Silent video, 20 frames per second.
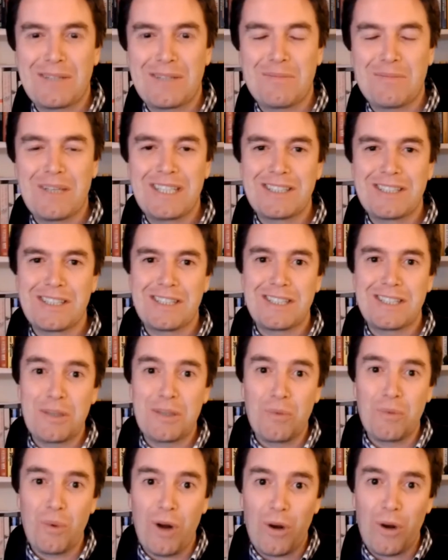It means it
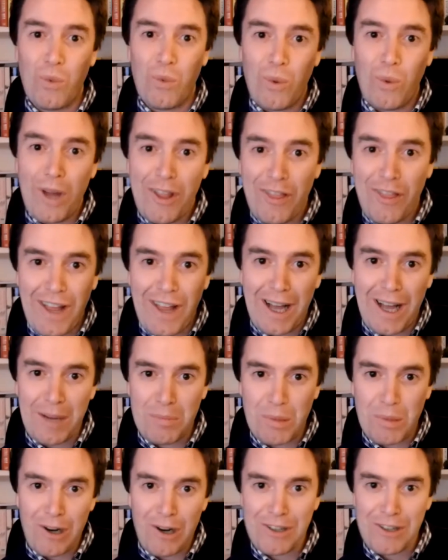didn't work with
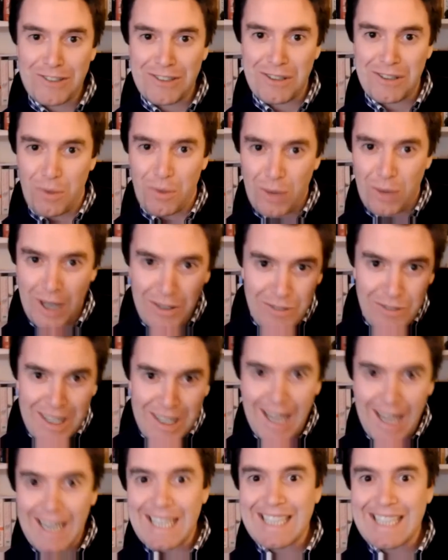that person or whatever,
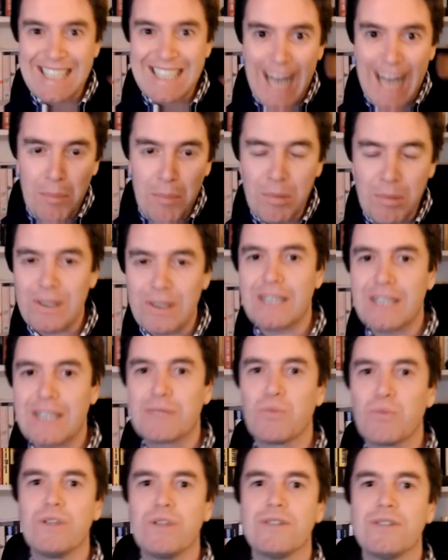that example,
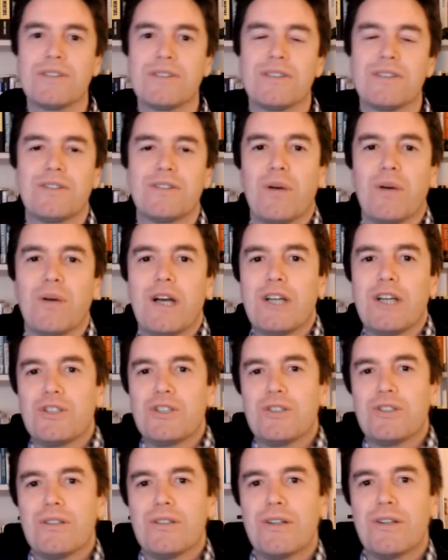that one situation.